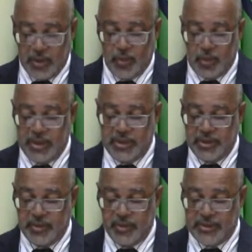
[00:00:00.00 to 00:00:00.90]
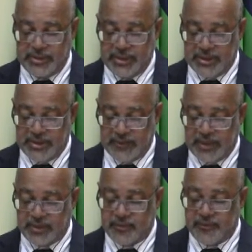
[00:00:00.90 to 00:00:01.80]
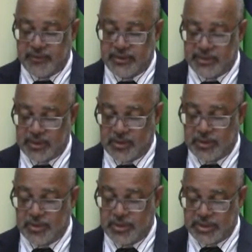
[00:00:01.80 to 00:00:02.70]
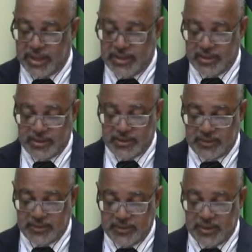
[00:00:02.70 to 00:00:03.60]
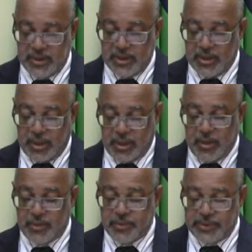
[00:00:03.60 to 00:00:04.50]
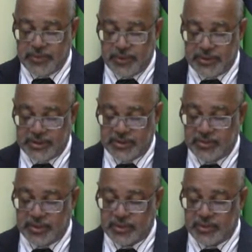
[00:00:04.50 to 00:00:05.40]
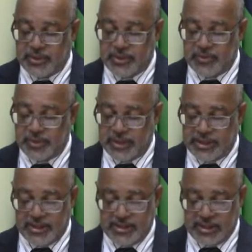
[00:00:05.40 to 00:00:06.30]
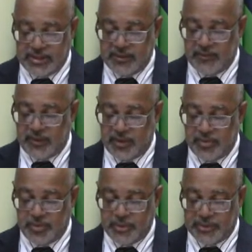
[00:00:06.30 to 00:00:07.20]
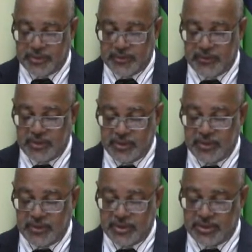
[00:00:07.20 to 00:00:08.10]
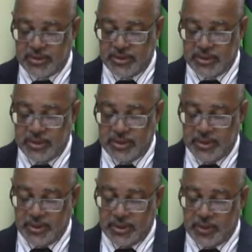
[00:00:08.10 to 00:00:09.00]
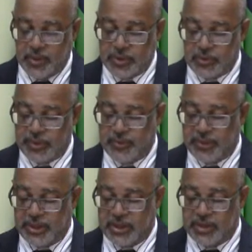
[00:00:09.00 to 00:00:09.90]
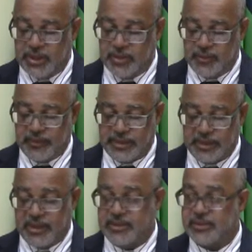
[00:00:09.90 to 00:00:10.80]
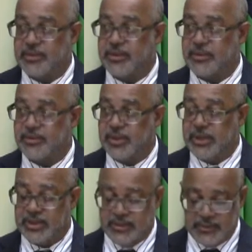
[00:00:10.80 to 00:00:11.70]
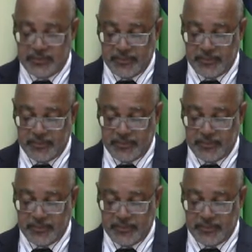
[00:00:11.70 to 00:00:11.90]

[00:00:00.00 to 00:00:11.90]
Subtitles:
We in the OECS have had to face our own challenges, and our response has been to deepen and intensify the process of integration in which we have been engaged over the last 33 years.